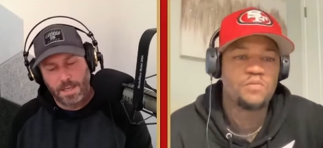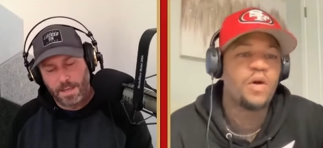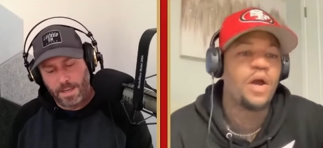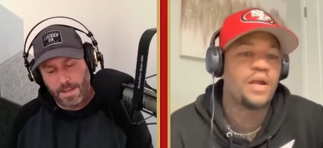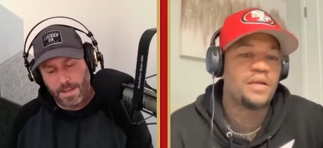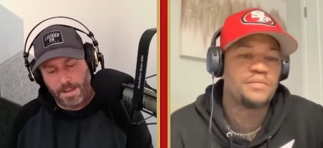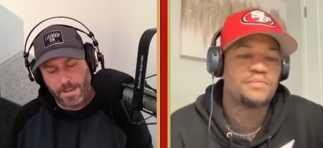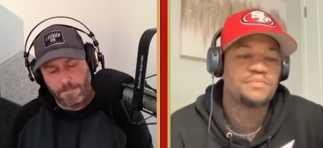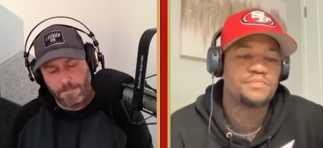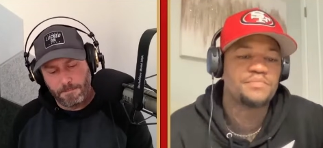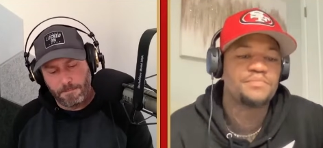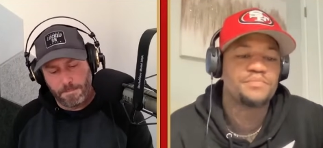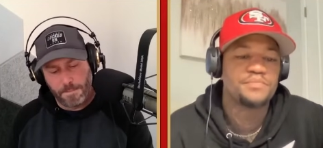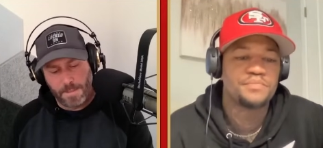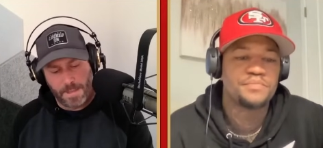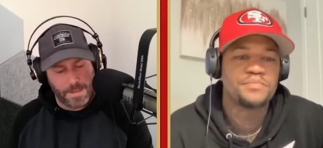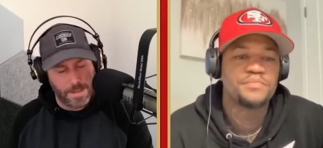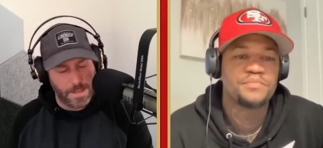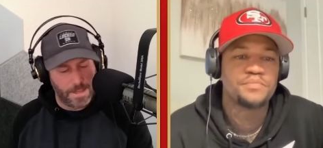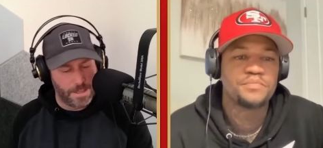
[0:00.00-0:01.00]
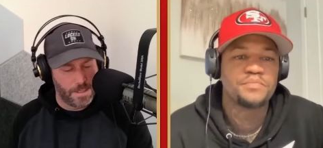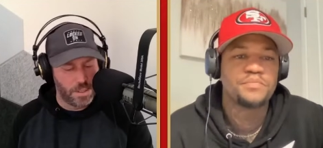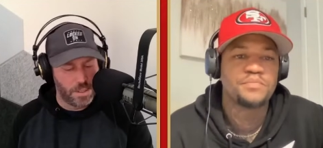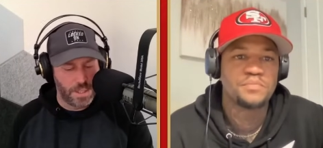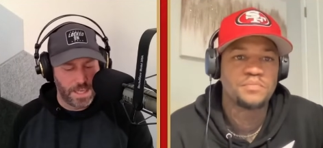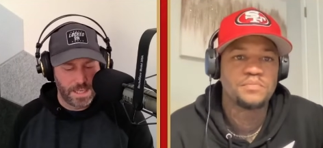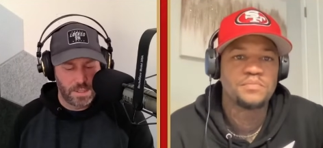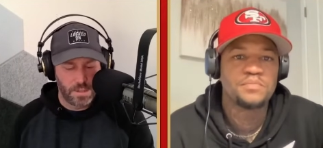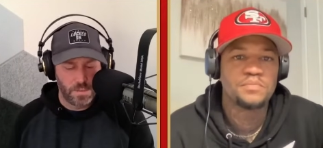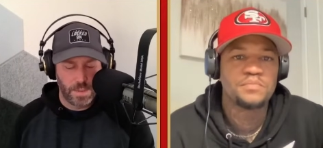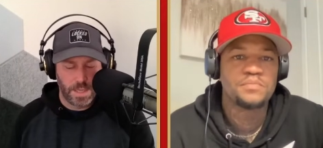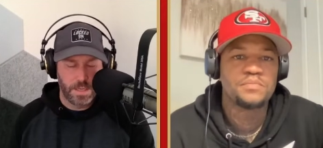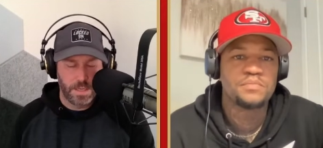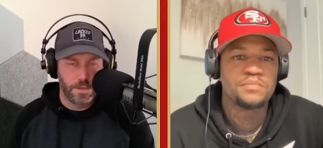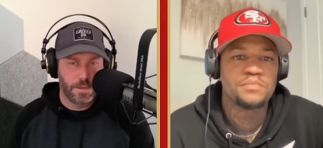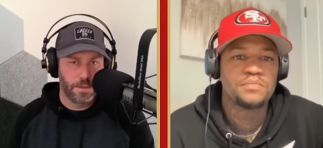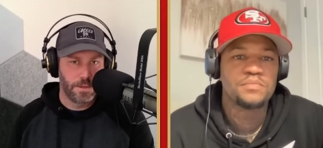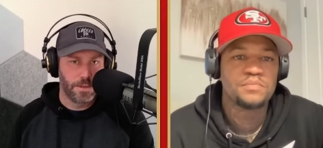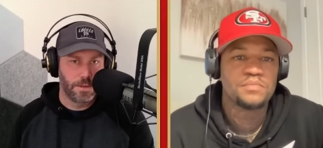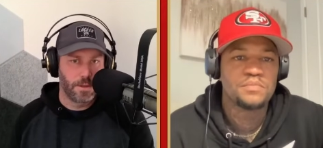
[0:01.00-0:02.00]
Speaker 1: Um, and, and, it could change the way
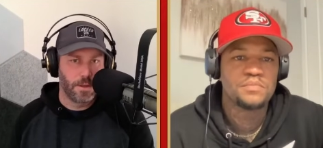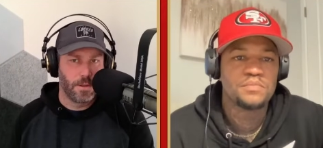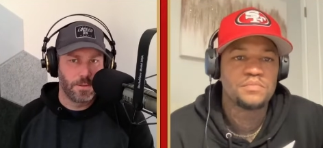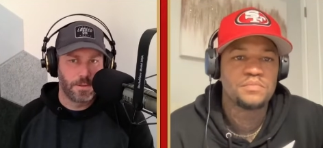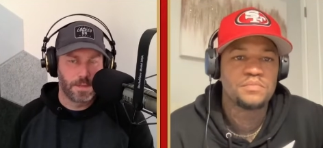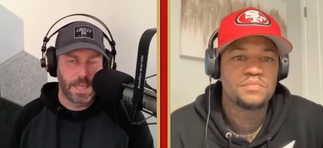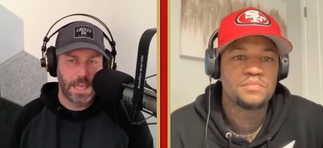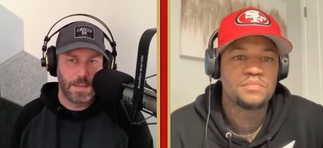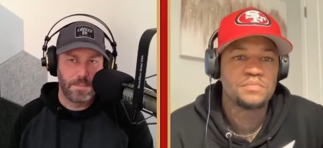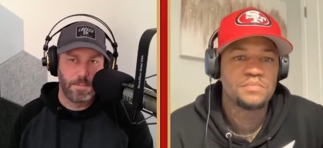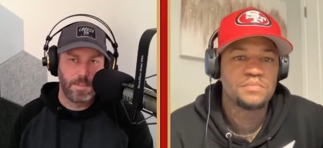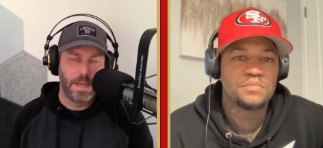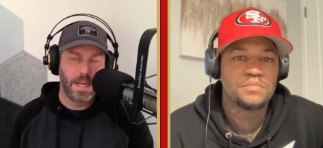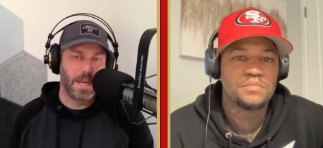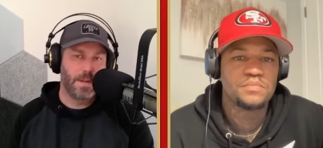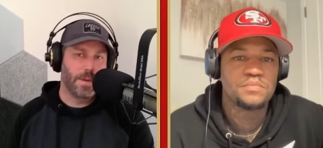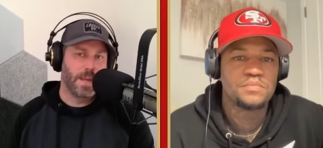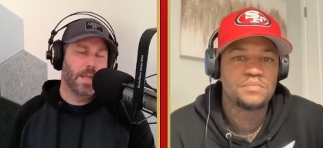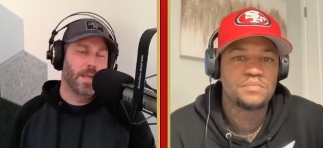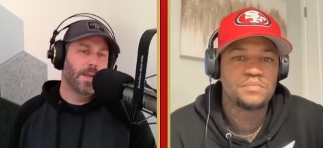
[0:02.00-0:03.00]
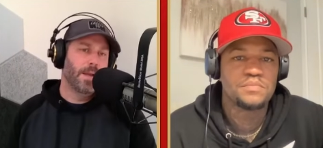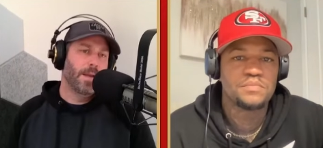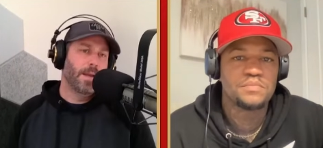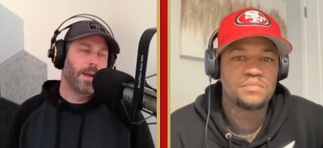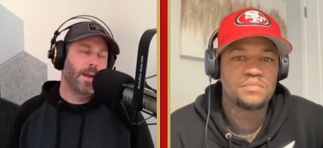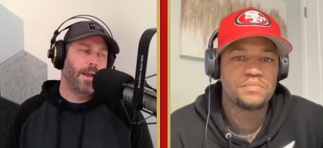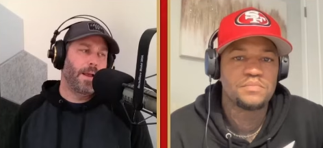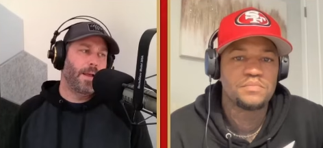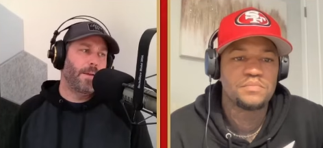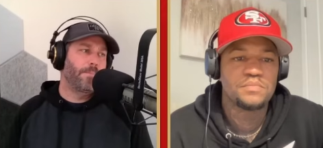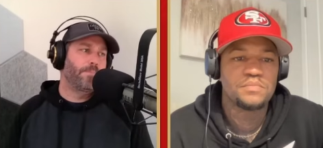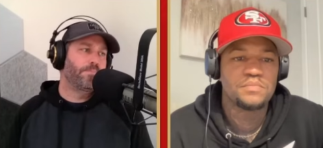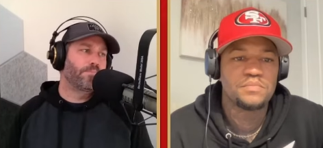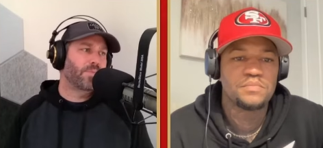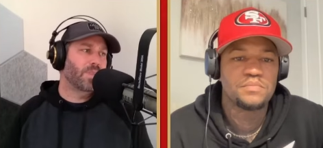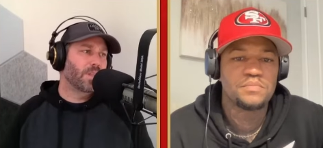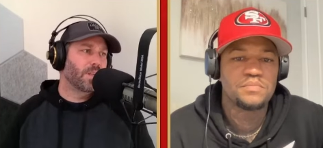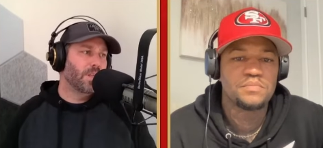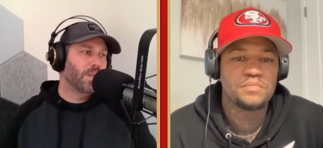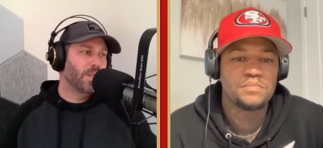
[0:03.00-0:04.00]
you're, you're calling the game. But anyway, um,
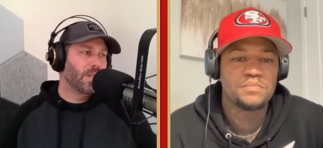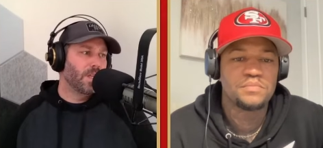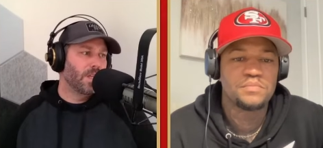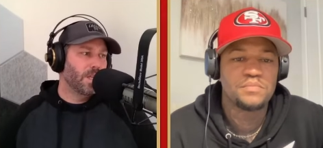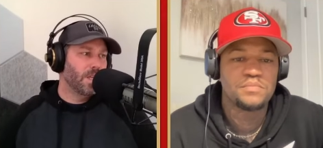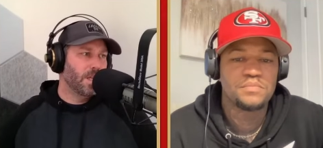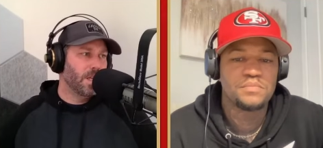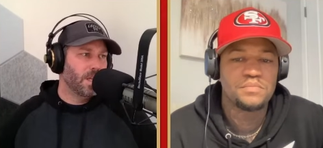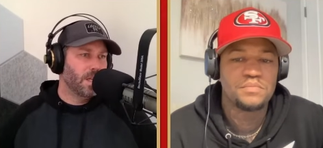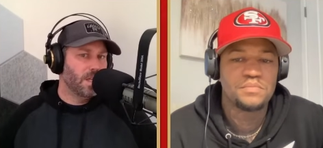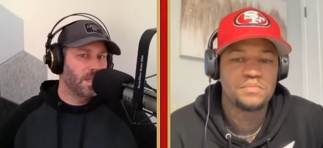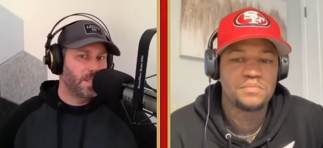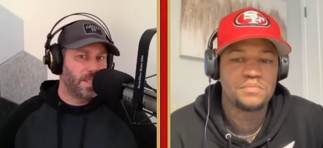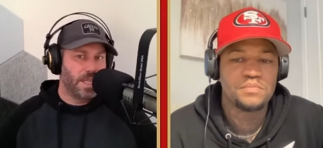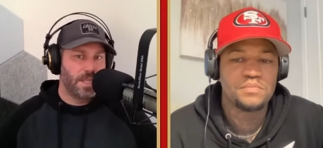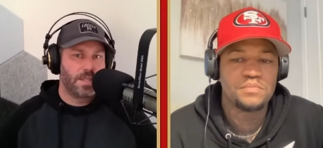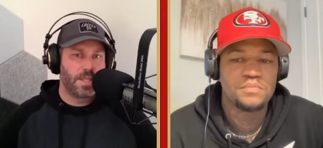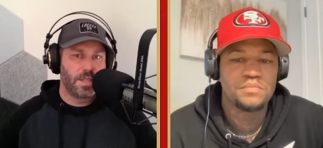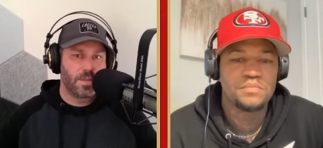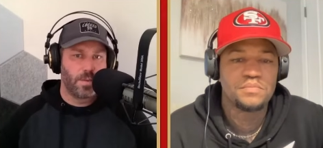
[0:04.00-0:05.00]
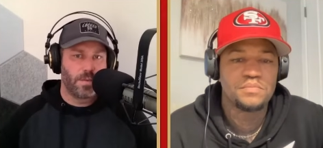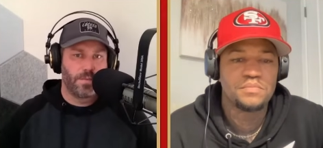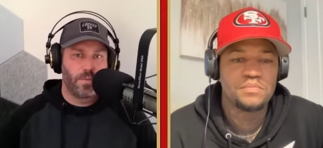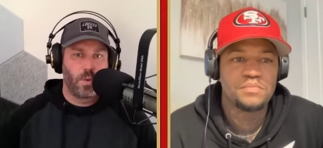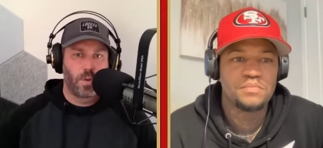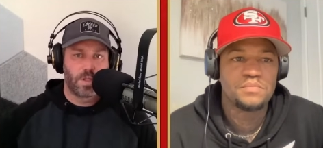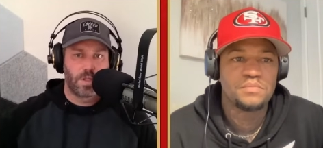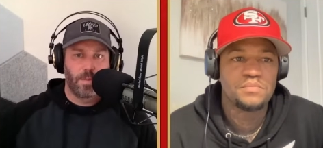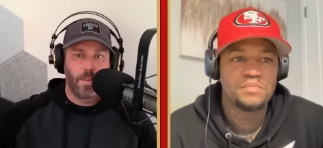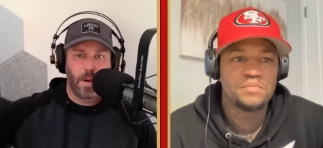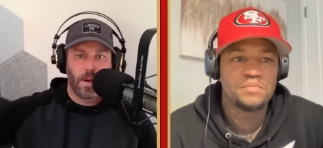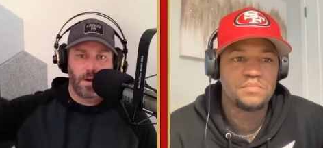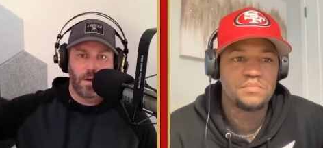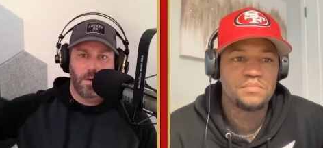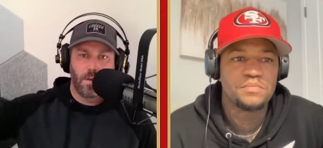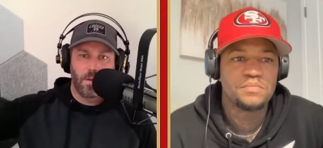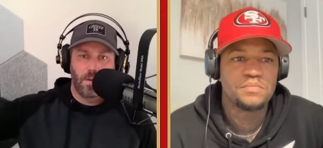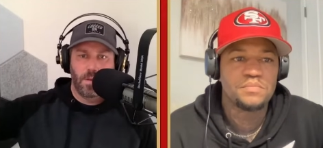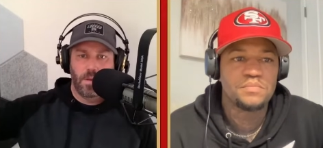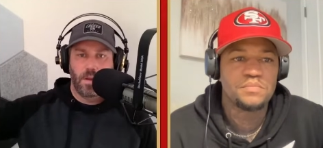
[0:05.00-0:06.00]
tease this one for
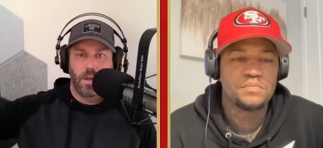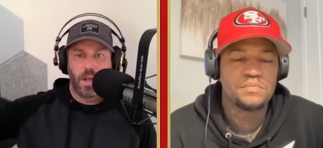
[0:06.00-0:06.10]
tomorrow.